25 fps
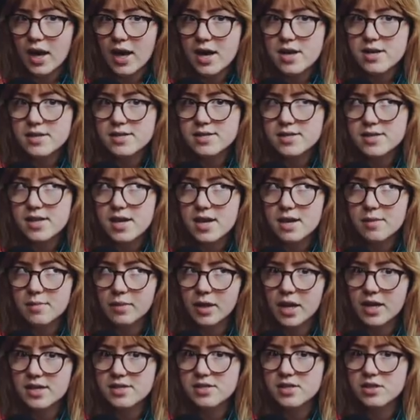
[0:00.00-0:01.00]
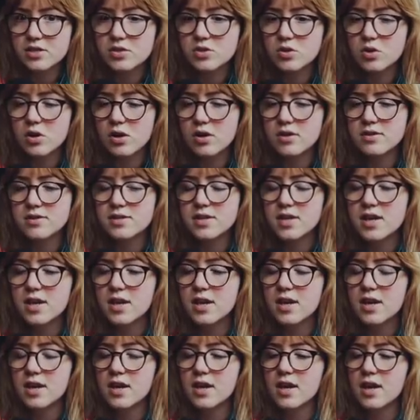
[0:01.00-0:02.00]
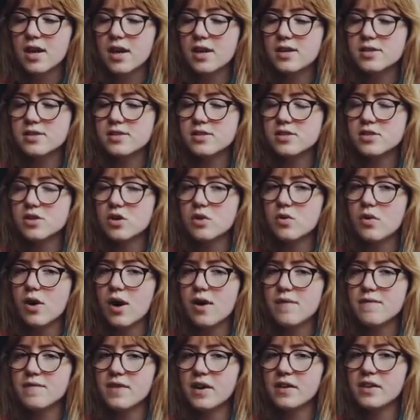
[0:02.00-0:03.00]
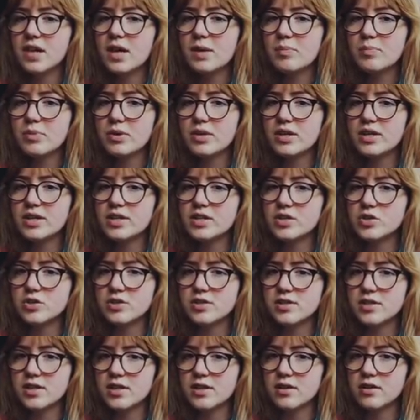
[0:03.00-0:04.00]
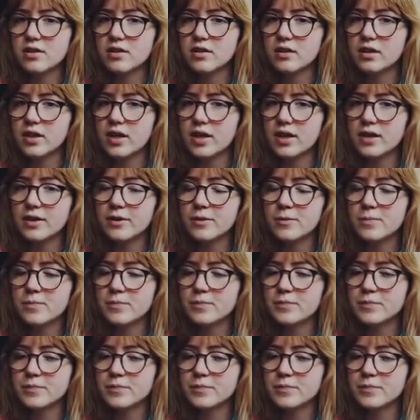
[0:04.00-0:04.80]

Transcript: as like plastic straws and so i found that pretty interesting like